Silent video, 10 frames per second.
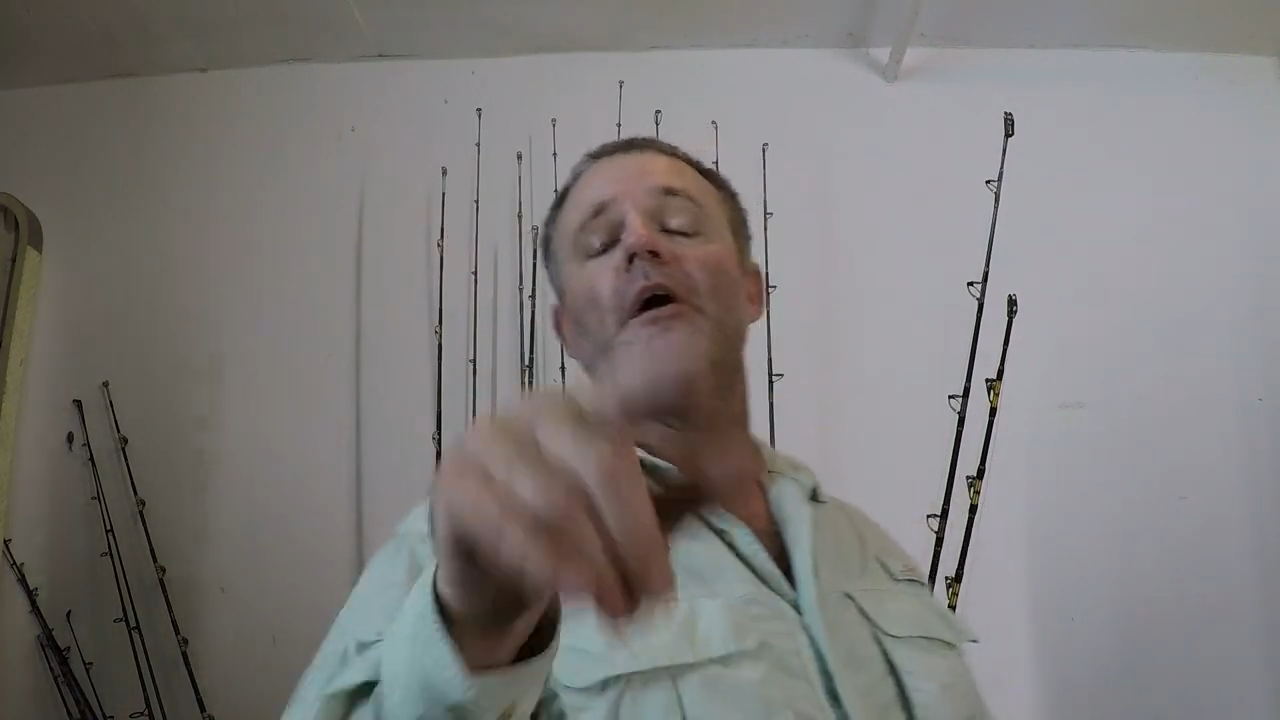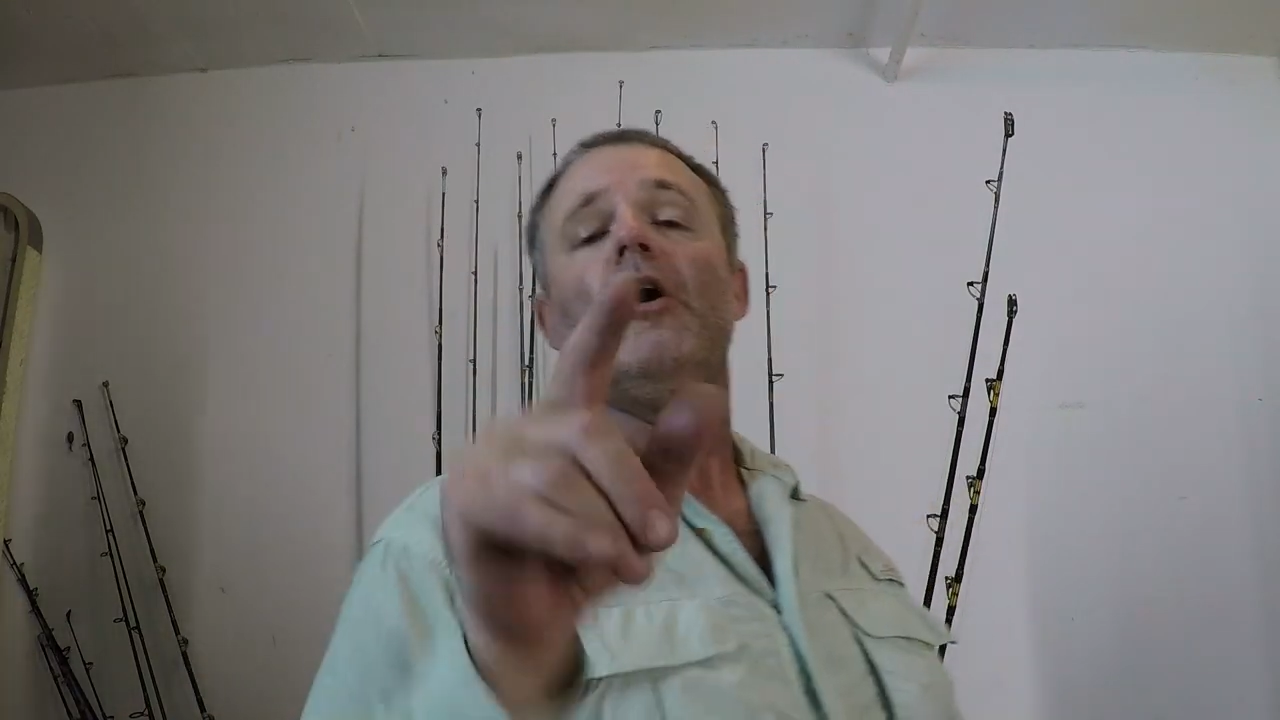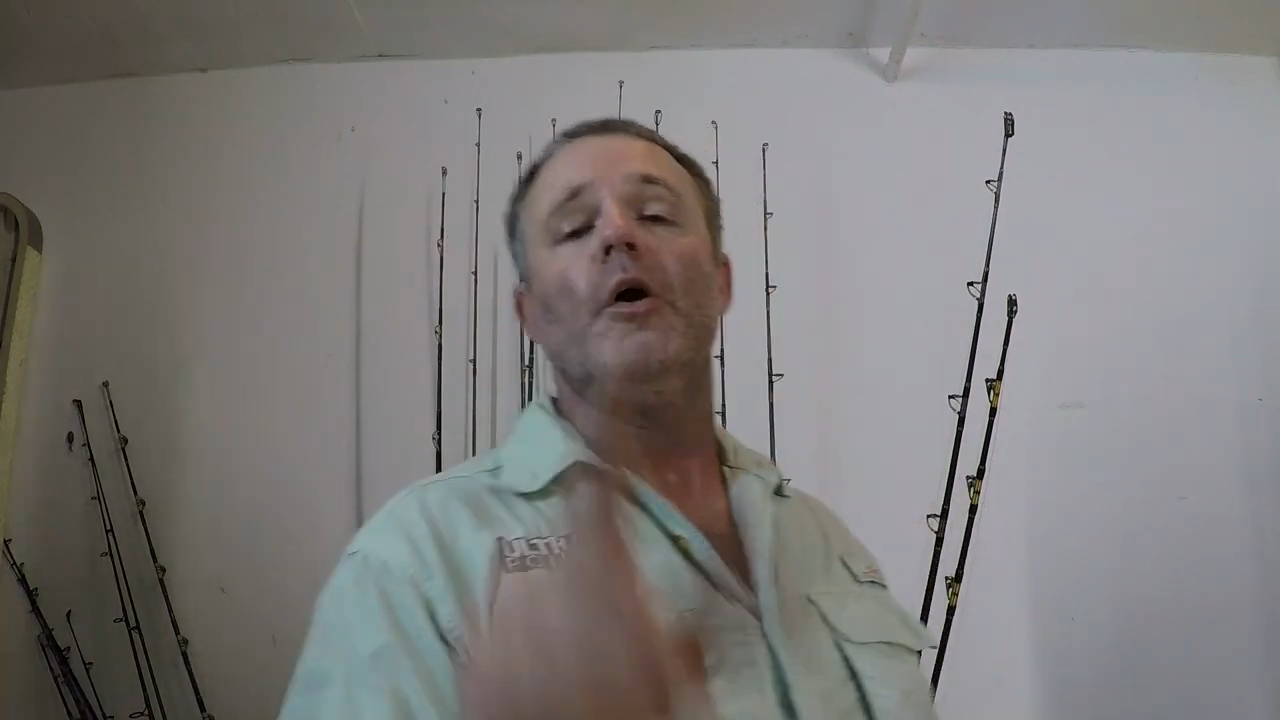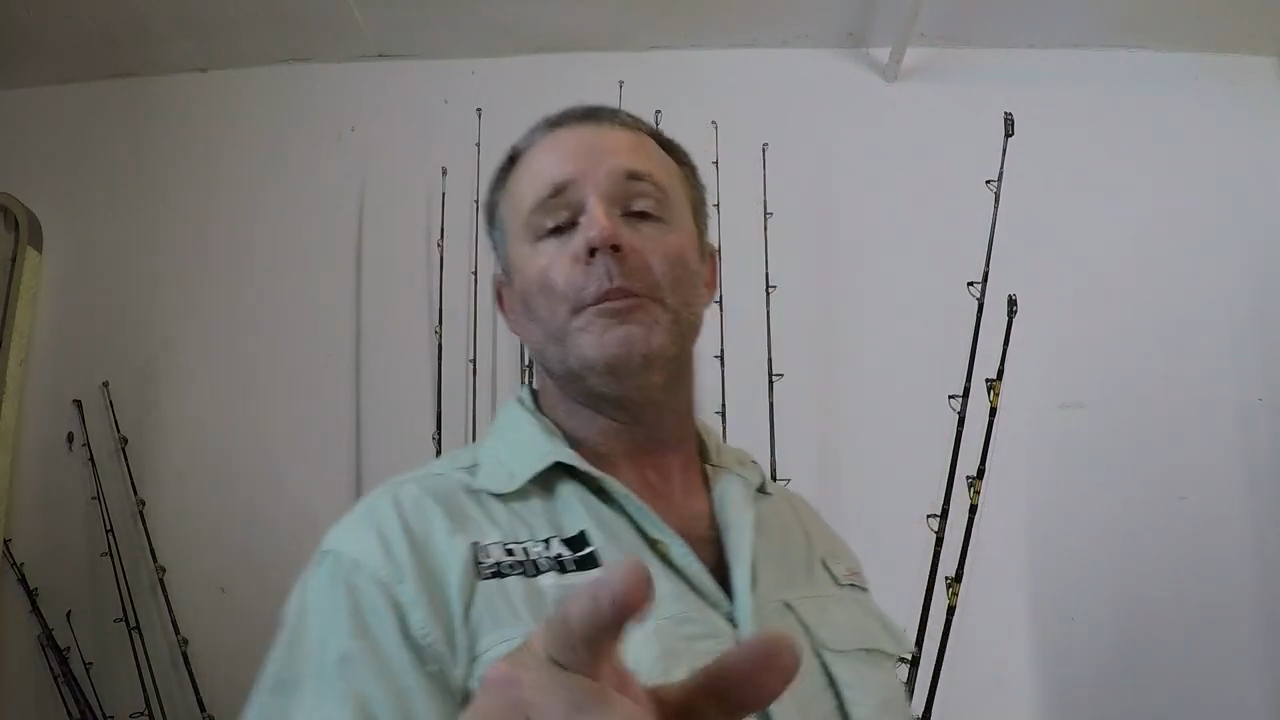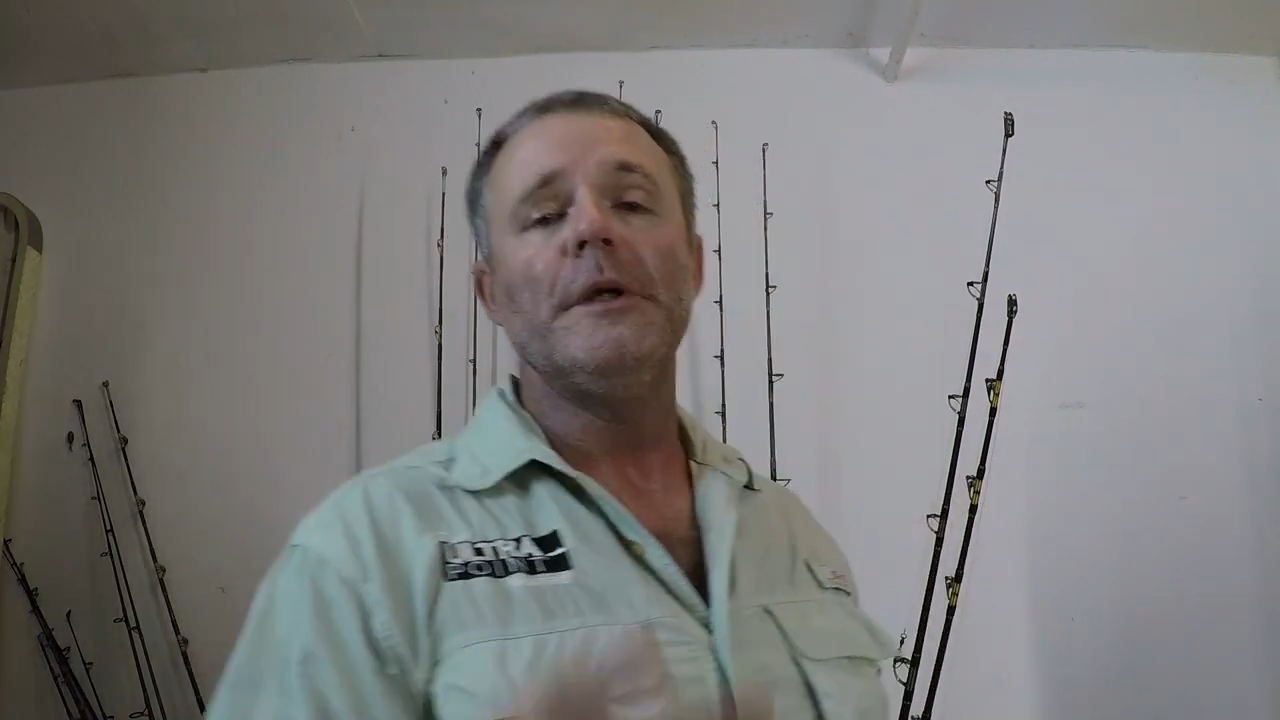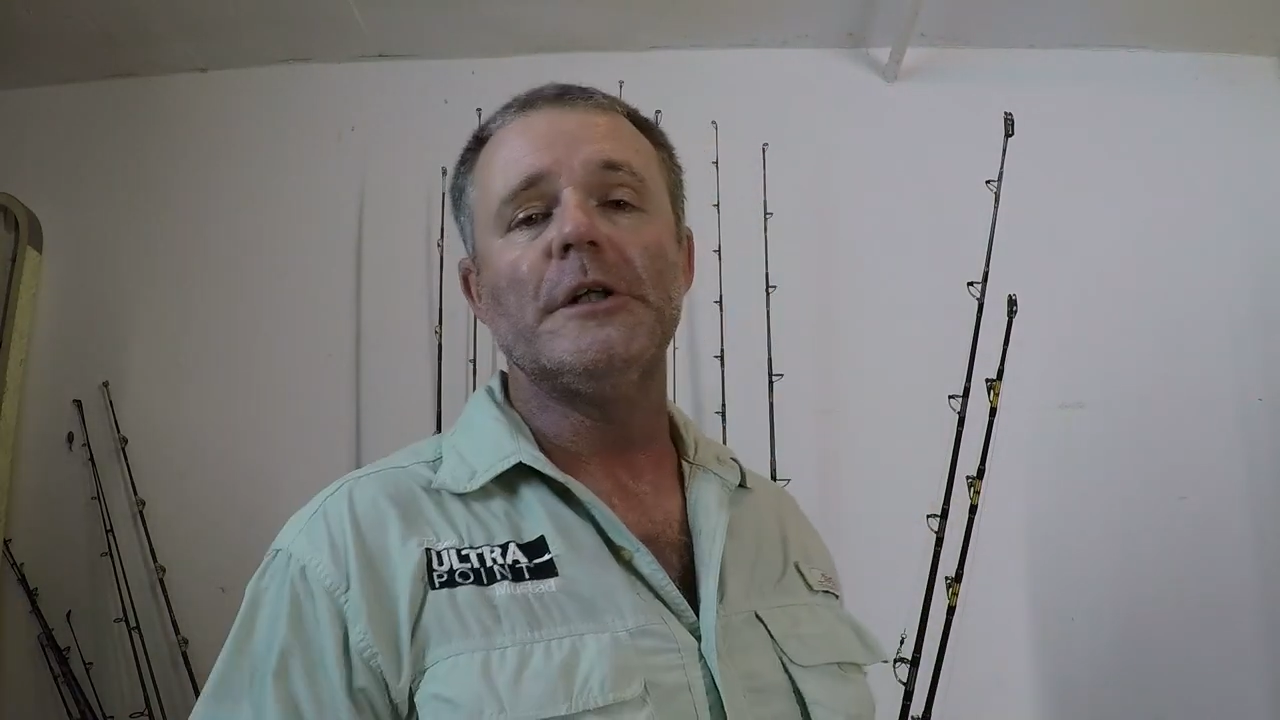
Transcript: Hope you